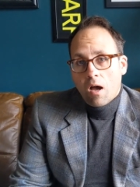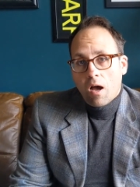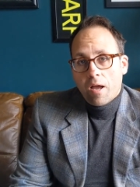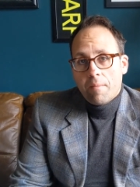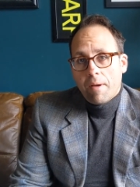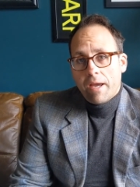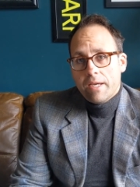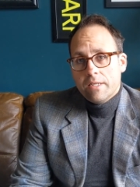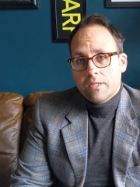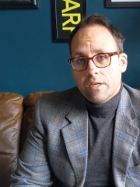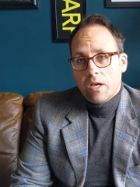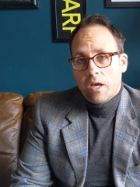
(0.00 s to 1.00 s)
I
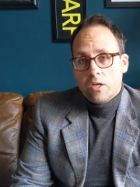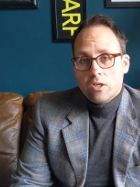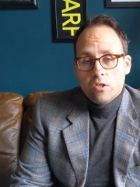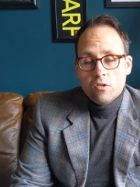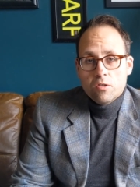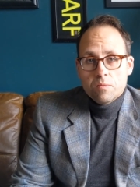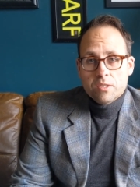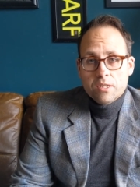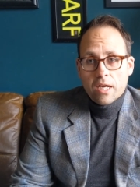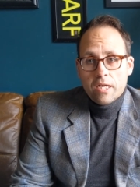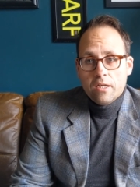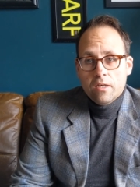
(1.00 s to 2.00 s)
made a huge
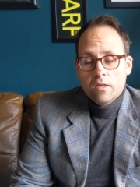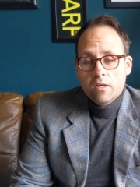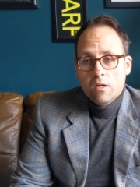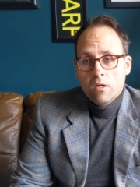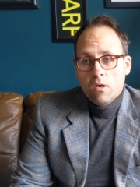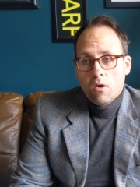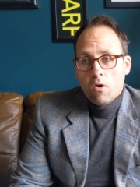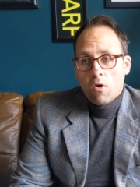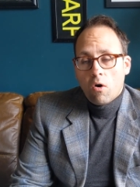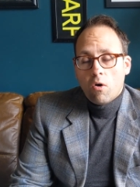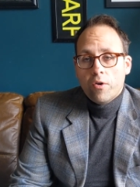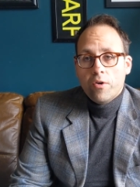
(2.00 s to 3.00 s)
mistake
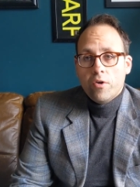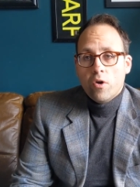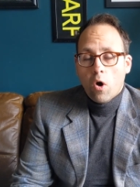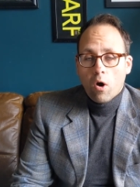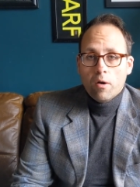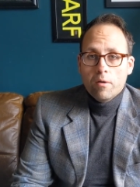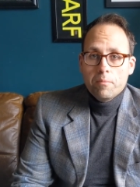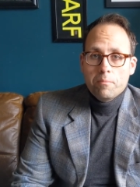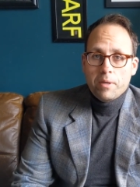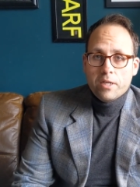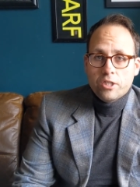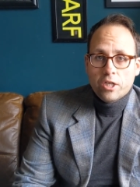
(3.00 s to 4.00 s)
on not
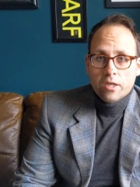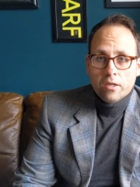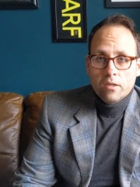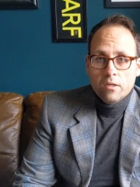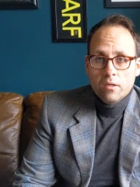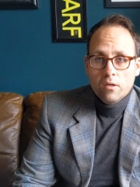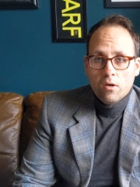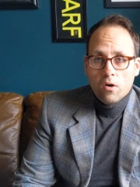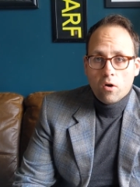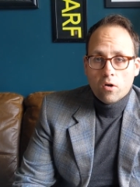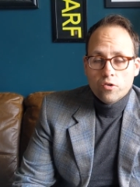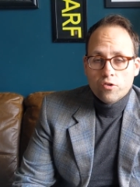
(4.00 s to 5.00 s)
pitching
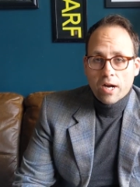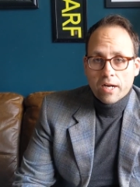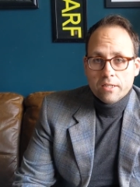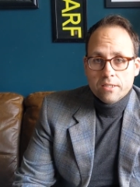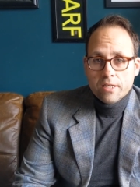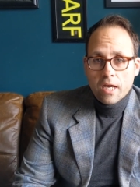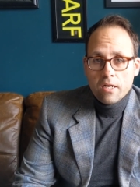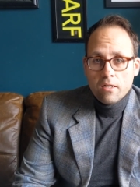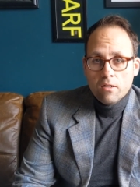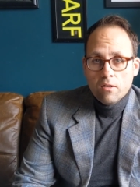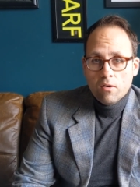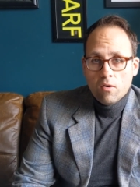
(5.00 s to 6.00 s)
on Dragon's
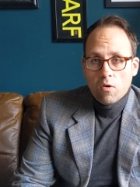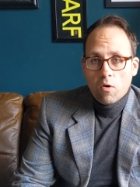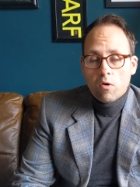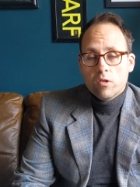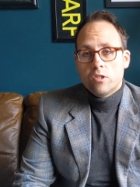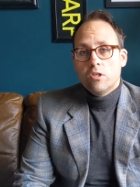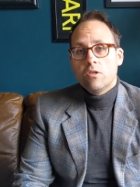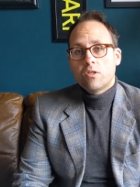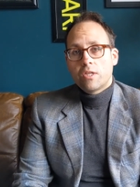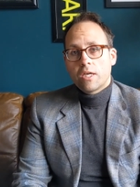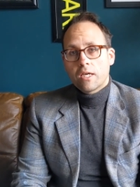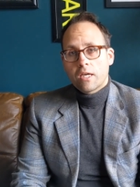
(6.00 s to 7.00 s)
Den? Or do you
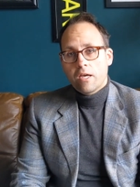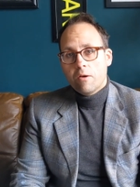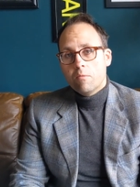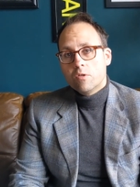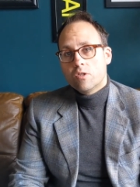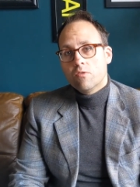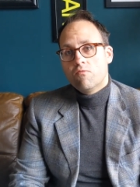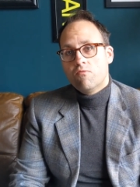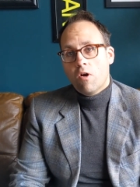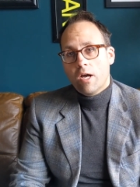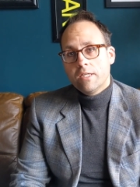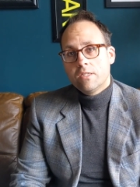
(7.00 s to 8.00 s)
think it was the
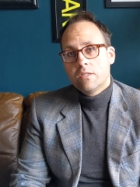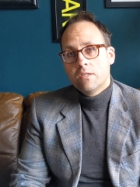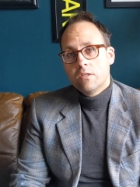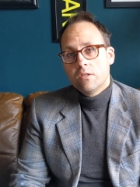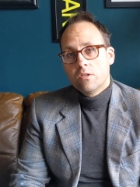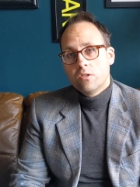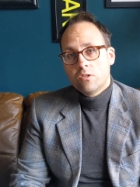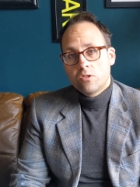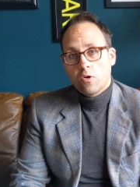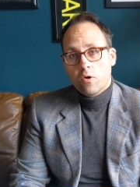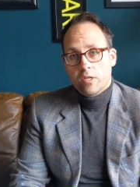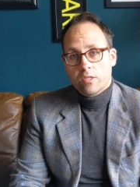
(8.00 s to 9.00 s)
right
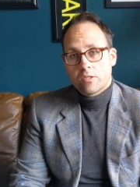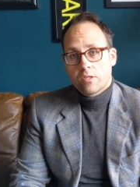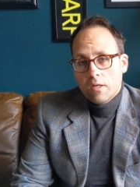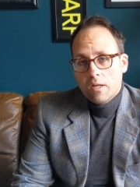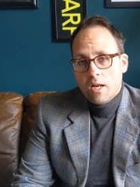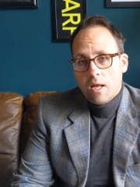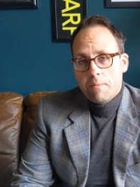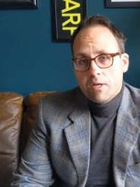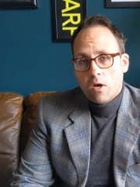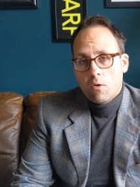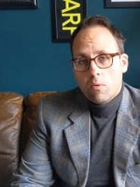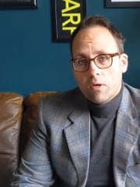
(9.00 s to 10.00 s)
choice? Let me
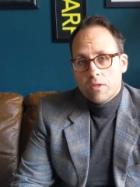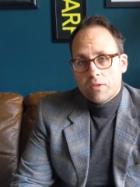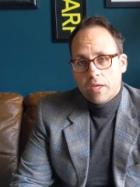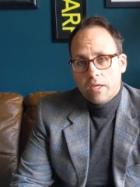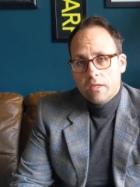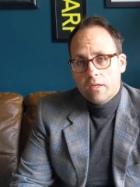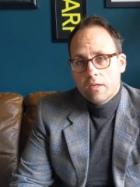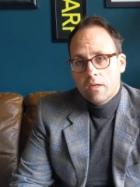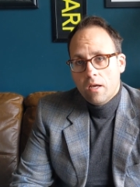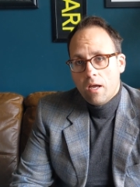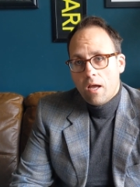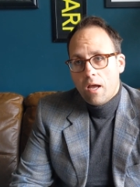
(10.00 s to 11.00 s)
know what you think.
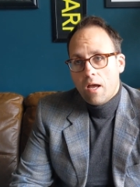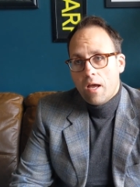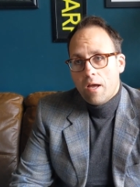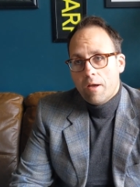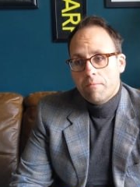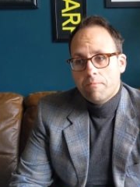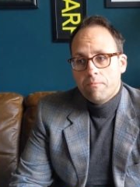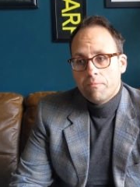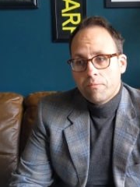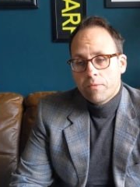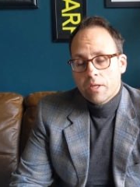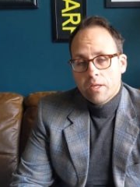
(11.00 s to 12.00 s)

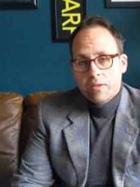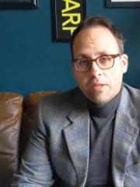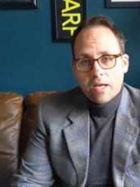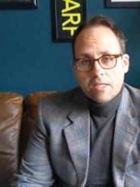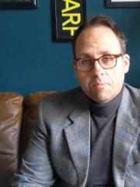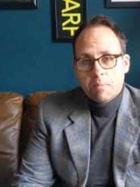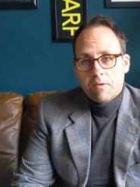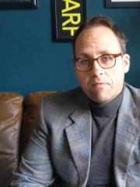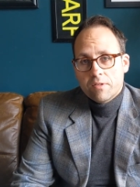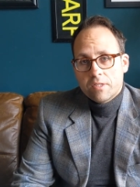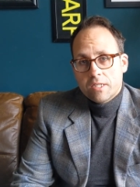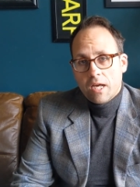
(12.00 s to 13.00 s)
That's me
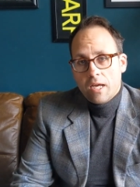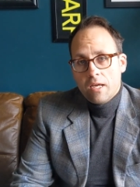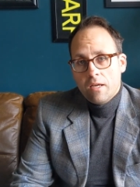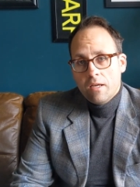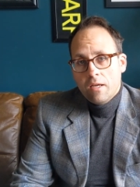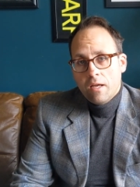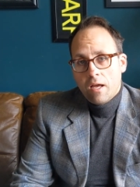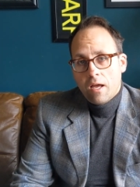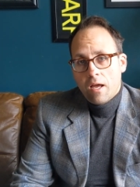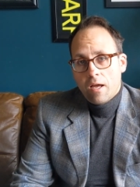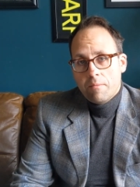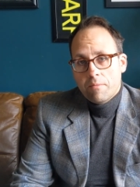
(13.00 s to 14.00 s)
for today.
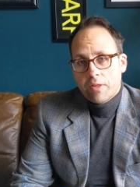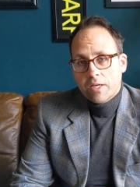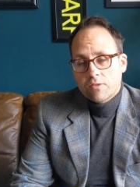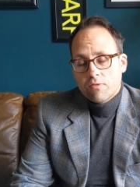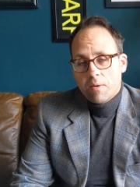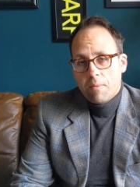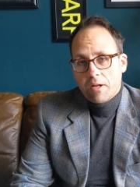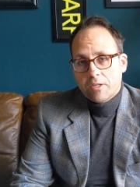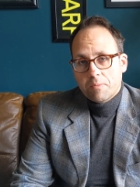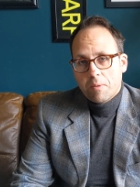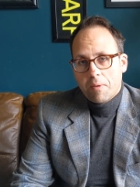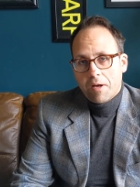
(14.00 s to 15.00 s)
Thanks very
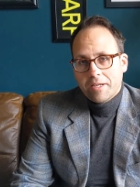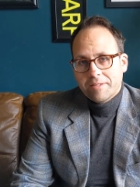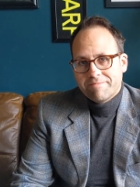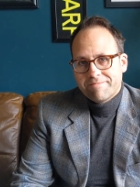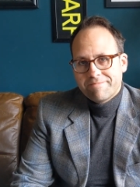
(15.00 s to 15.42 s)
much. Bye-bye.